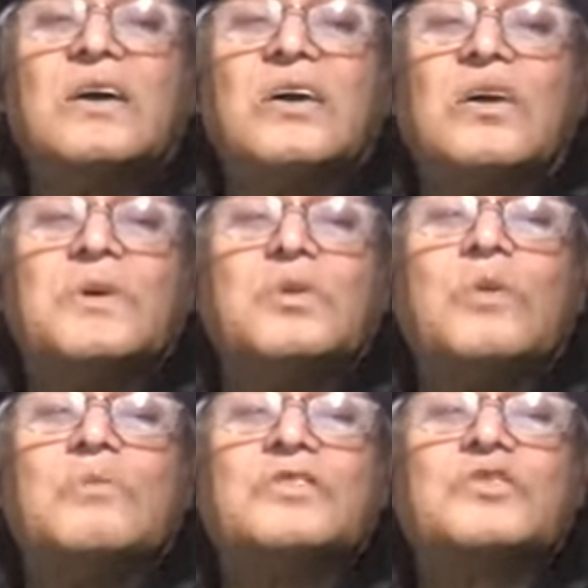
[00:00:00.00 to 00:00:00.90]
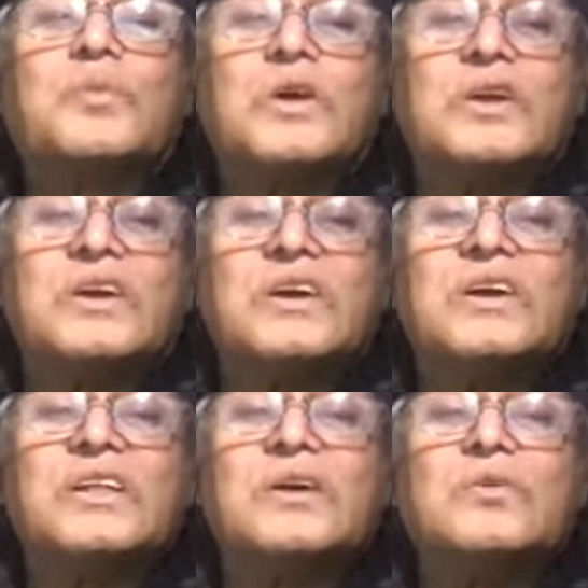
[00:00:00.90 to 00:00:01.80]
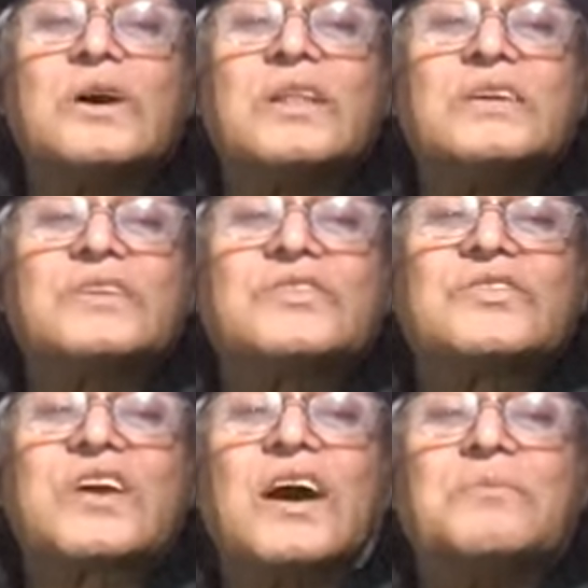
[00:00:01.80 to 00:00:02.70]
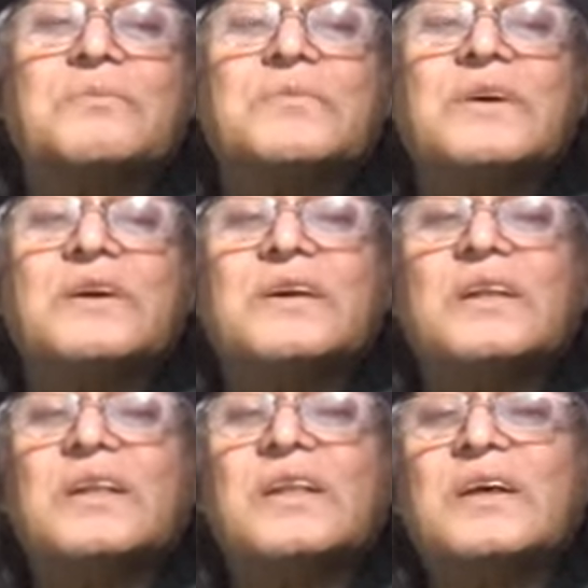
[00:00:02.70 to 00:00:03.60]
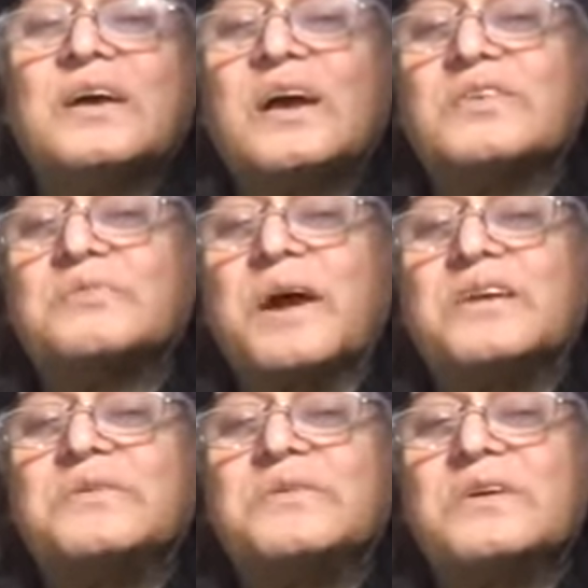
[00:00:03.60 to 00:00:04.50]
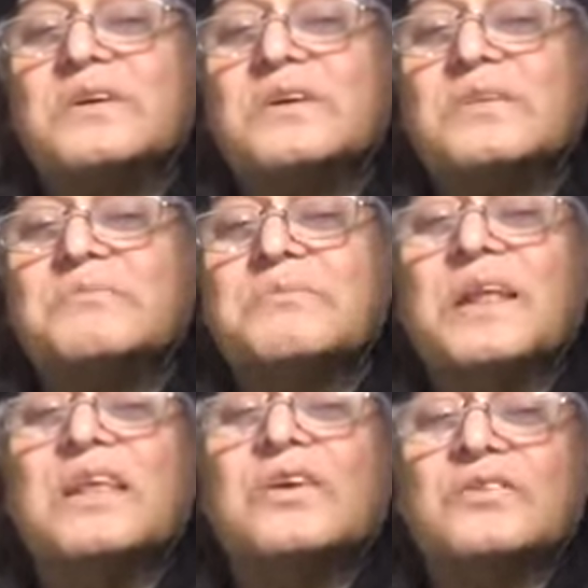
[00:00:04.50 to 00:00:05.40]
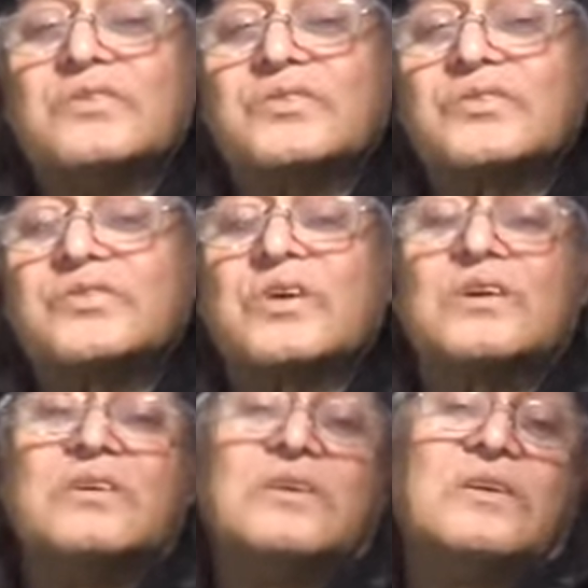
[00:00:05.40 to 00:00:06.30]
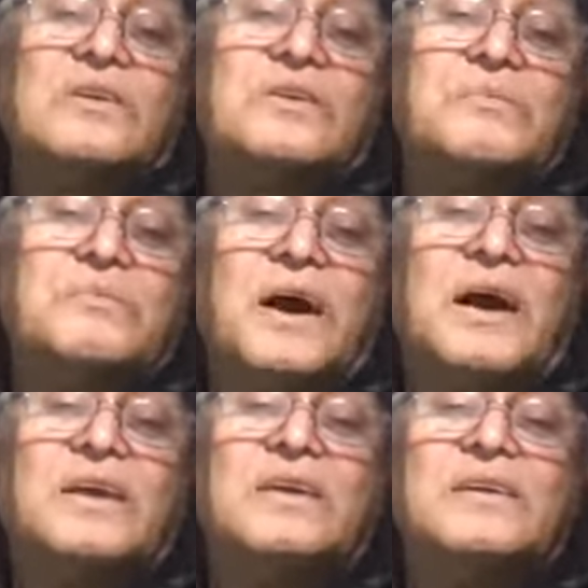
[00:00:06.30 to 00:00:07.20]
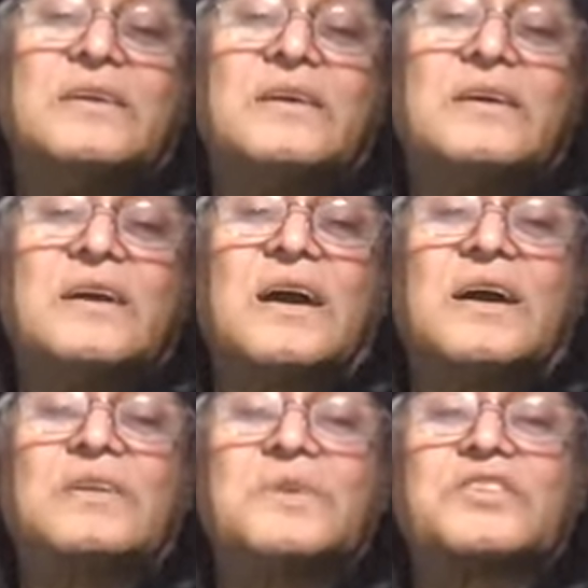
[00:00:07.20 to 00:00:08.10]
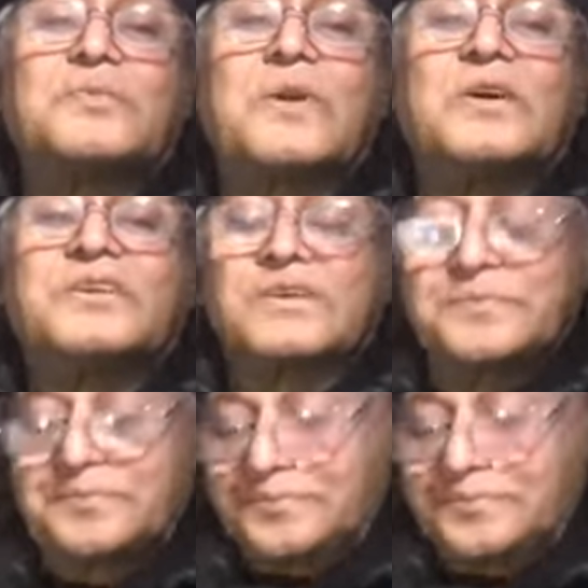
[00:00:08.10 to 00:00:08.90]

of a woman's body in the way that this scum has made millions by kind of exploiting.